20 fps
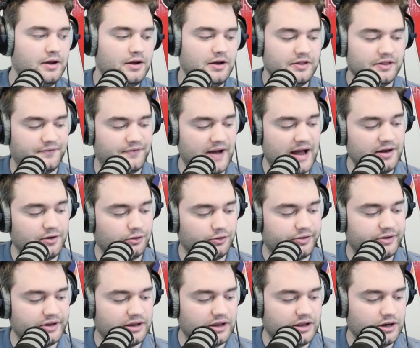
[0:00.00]
The final
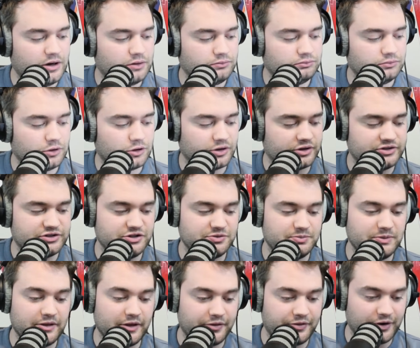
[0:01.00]
thing here, or excuse
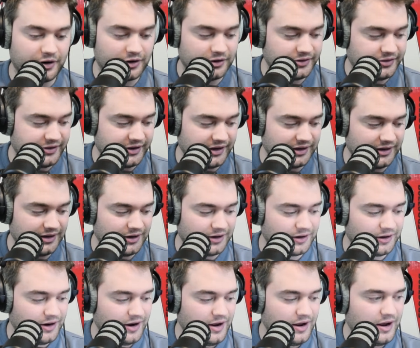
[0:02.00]
me, the third thing here